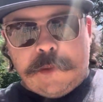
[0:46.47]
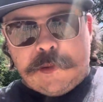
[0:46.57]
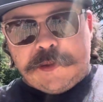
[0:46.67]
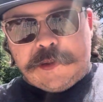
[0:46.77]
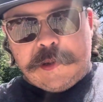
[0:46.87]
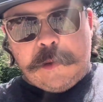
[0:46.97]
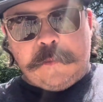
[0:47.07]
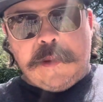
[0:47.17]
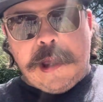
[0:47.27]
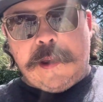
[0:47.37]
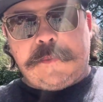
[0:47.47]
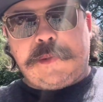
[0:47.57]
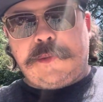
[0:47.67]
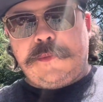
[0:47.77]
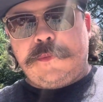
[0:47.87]
This is an 05
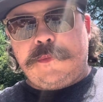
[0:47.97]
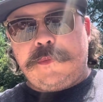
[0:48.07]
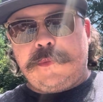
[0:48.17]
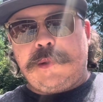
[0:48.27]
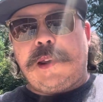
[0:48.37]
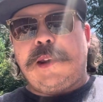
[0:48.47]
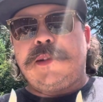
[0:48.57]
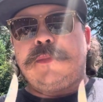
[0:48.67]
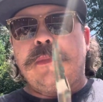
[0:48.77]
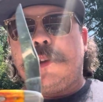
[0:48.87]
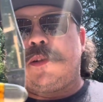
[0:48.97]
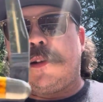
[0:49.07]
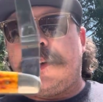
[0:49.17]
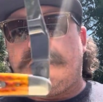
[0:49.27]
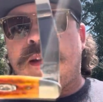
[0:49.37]
case
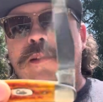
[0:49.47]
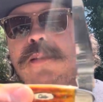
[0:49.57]
Muskrat.